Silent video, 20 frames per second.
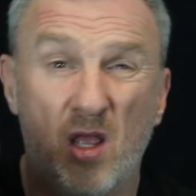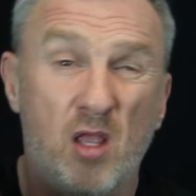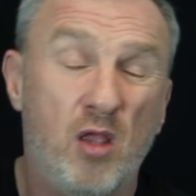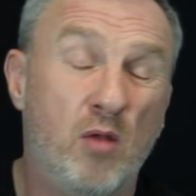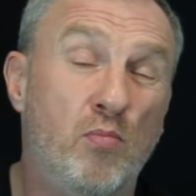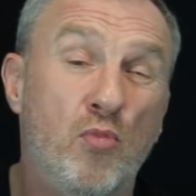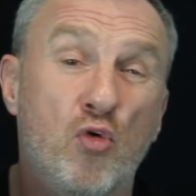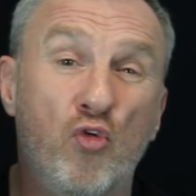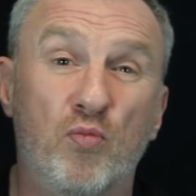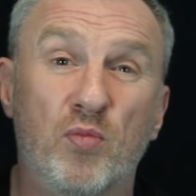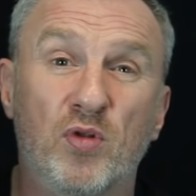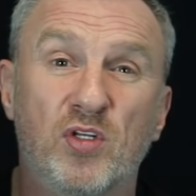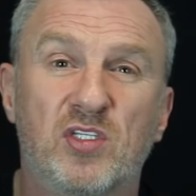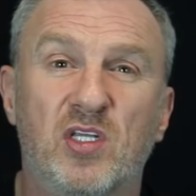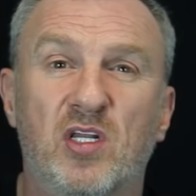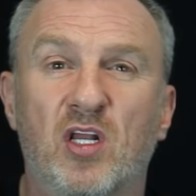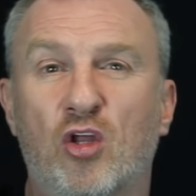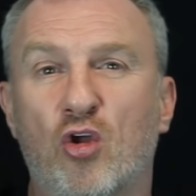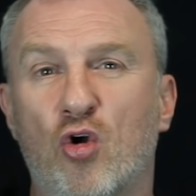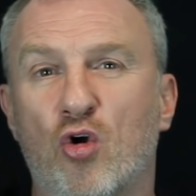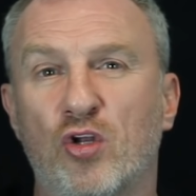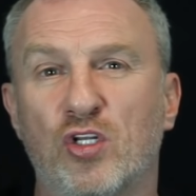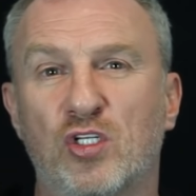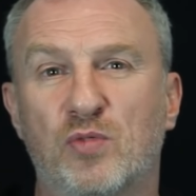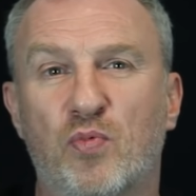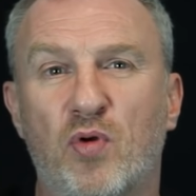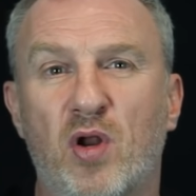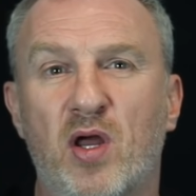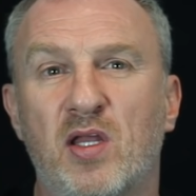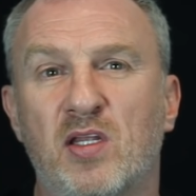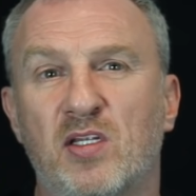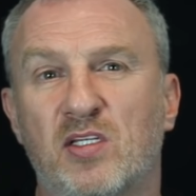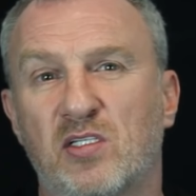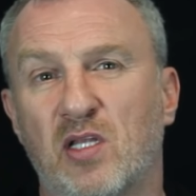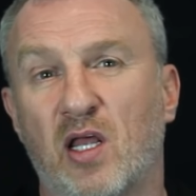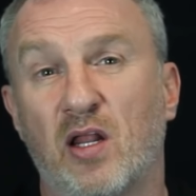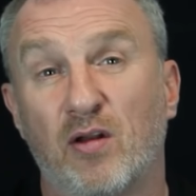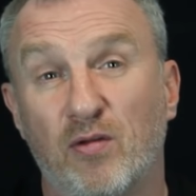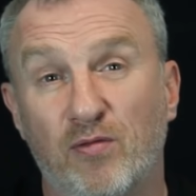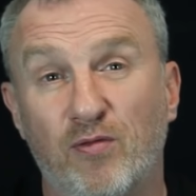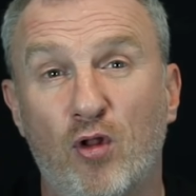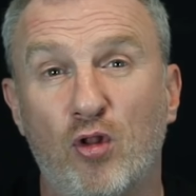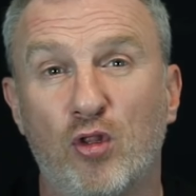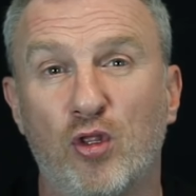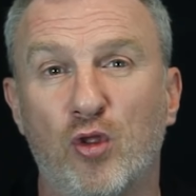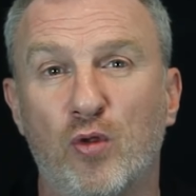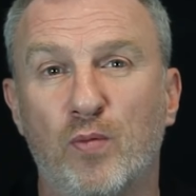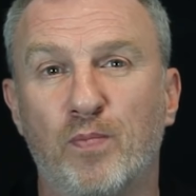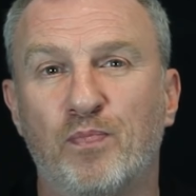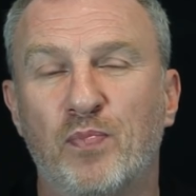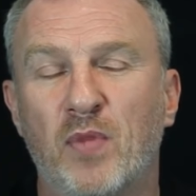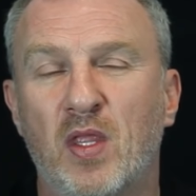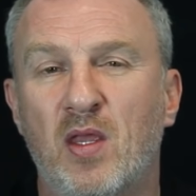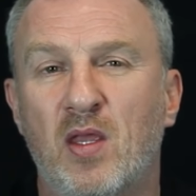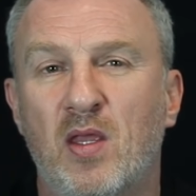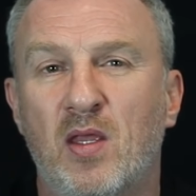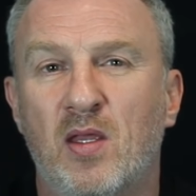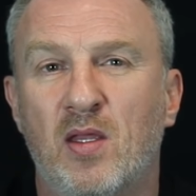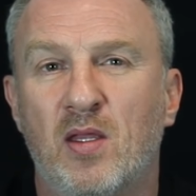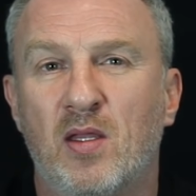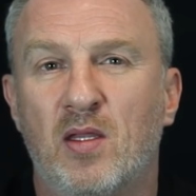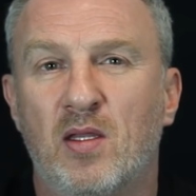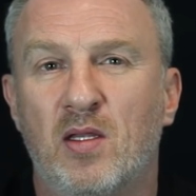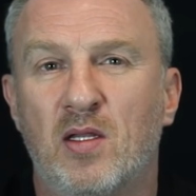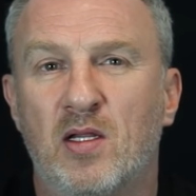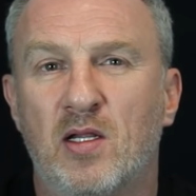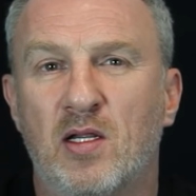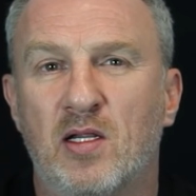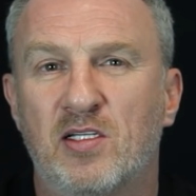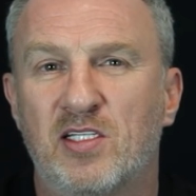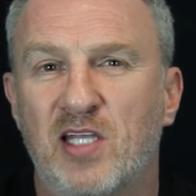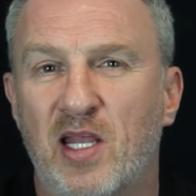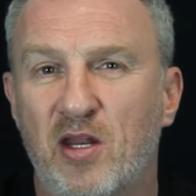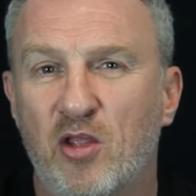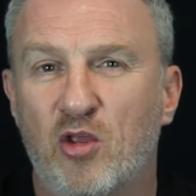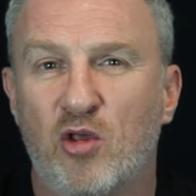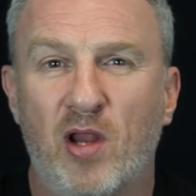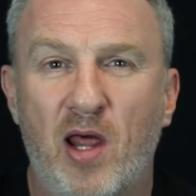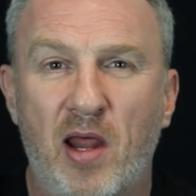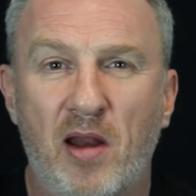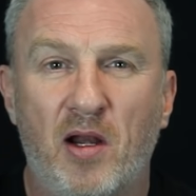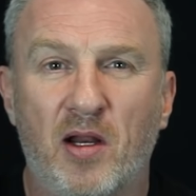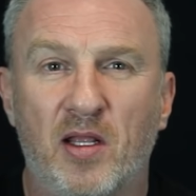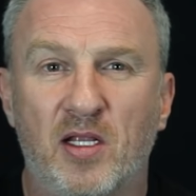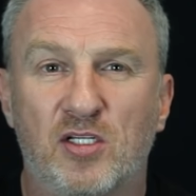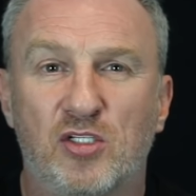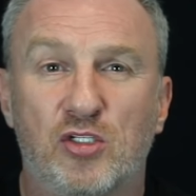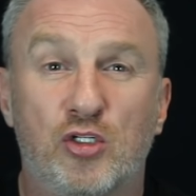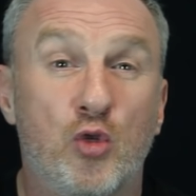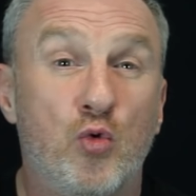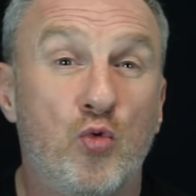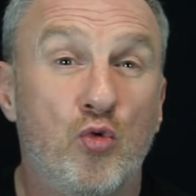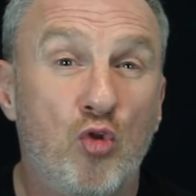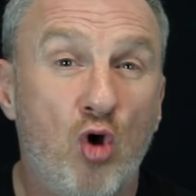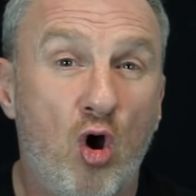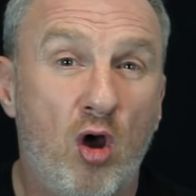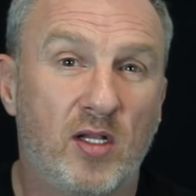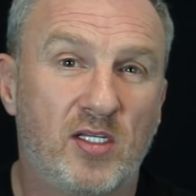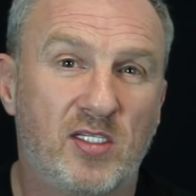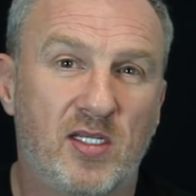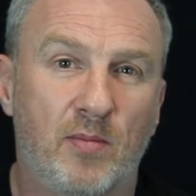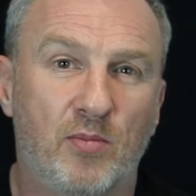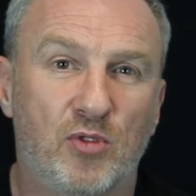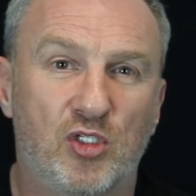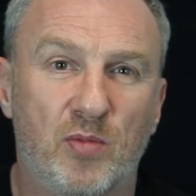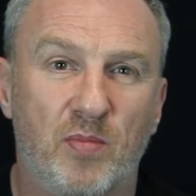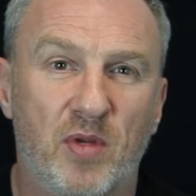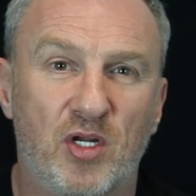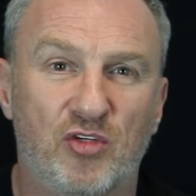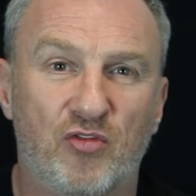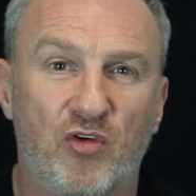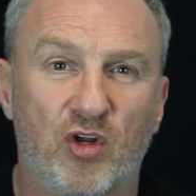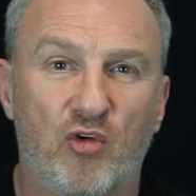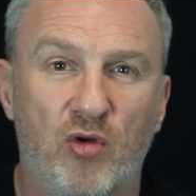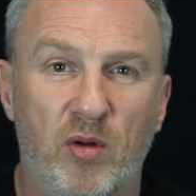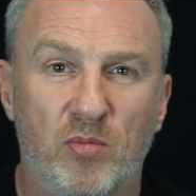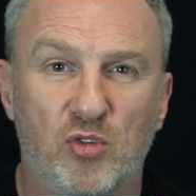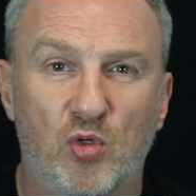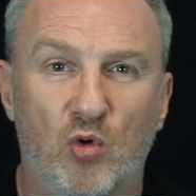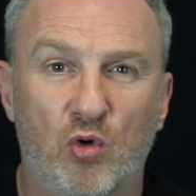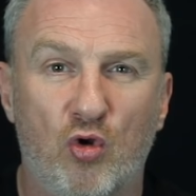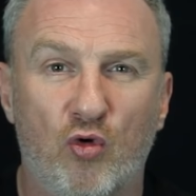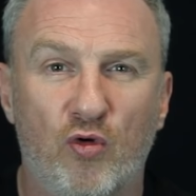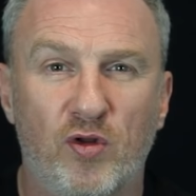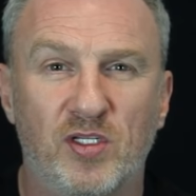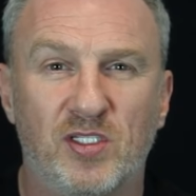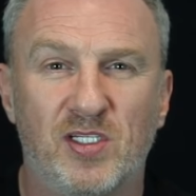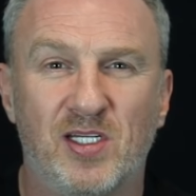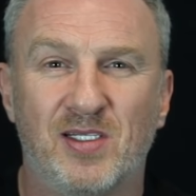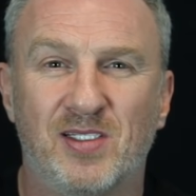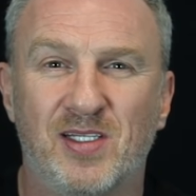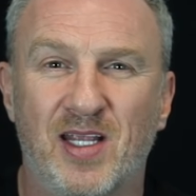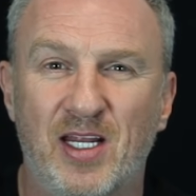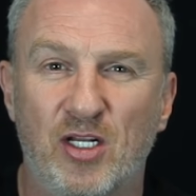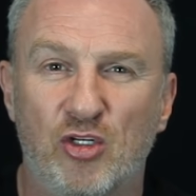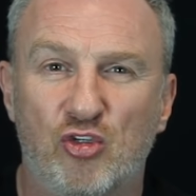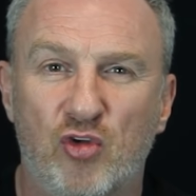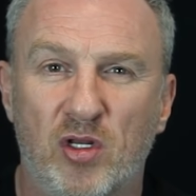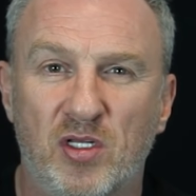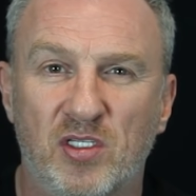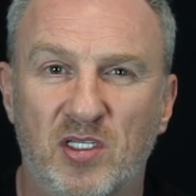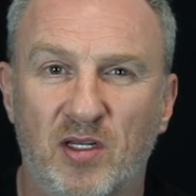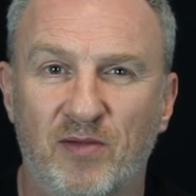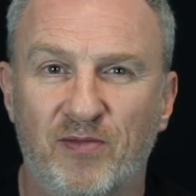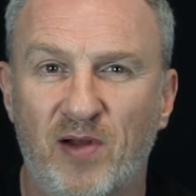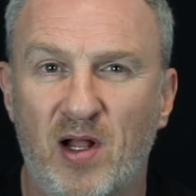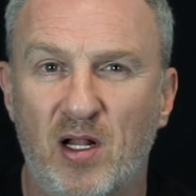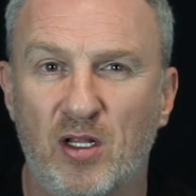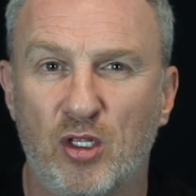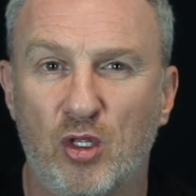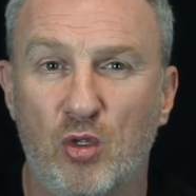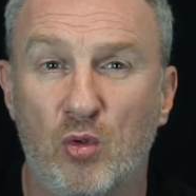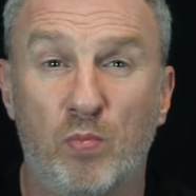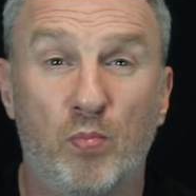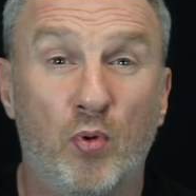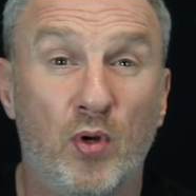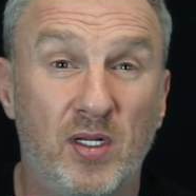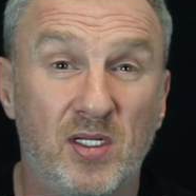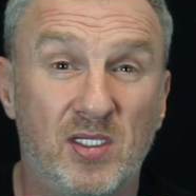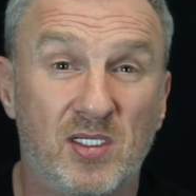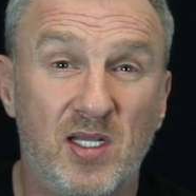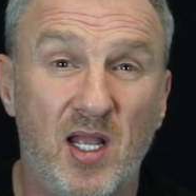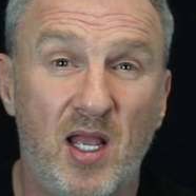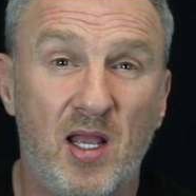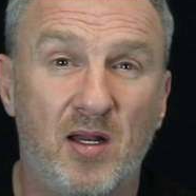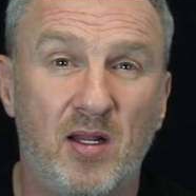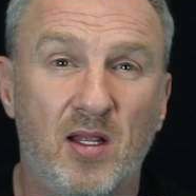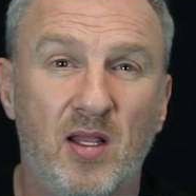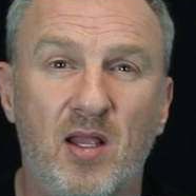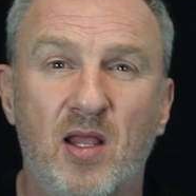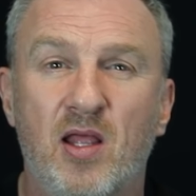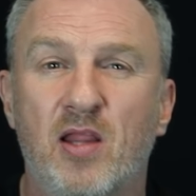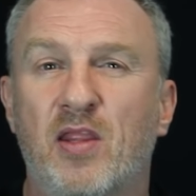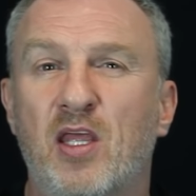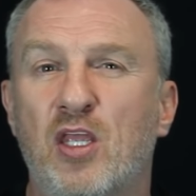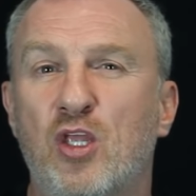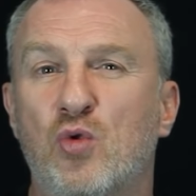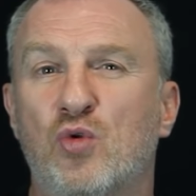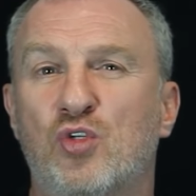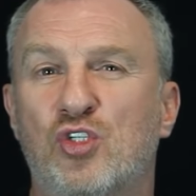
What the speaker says: movements in the coin's price and volume. Technical analysts do not attempt to measure a cryptocurrency's intrinsic value, but instead They use